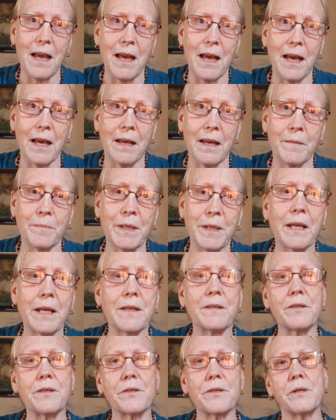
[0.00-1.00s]
And
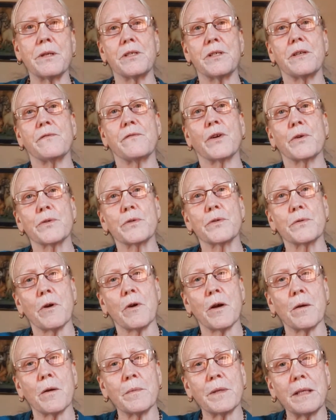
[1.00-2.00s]
because Sri Jiva
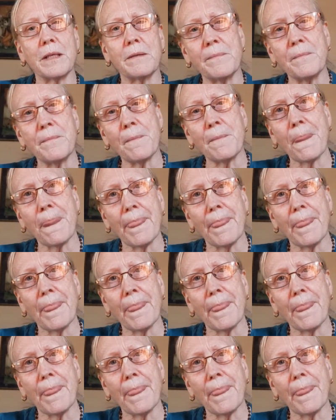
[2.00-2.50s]
Goswami,